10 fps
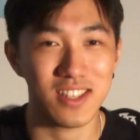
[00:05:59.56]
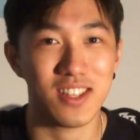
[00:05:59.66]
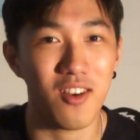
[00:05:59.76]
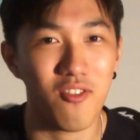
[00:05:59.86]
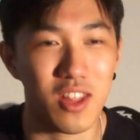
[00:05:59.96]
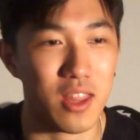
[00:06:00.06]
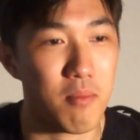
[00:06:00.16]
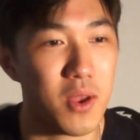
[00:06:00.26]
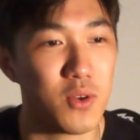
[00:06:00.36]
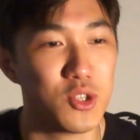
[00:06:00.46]
stuff, like the
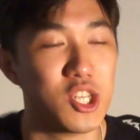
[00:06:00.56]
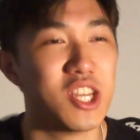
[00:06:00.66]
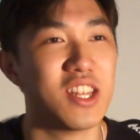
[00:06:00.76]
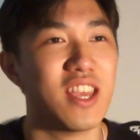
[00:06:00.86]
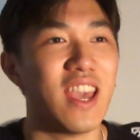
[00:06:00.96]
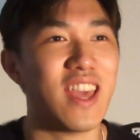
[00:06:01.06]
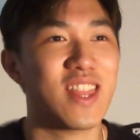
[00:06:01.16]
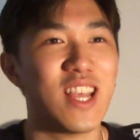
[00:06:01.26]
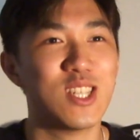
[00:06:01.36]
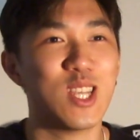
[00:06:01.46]
metal shit, and
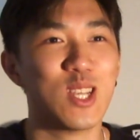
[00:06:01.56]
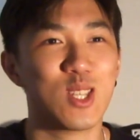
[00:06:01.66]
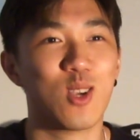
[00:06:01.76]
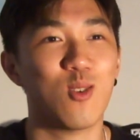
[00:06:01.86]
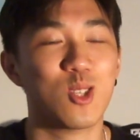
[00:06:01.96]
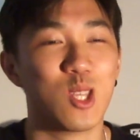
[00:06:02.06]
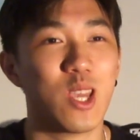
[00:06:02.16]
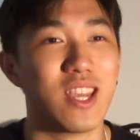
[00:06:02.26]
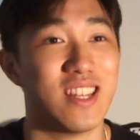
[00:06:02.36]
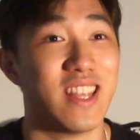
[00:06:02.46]
then she has to go
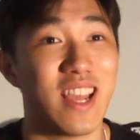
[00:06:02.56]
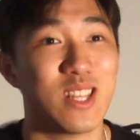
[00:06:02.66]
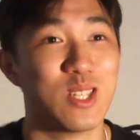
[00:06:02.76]
sing and dance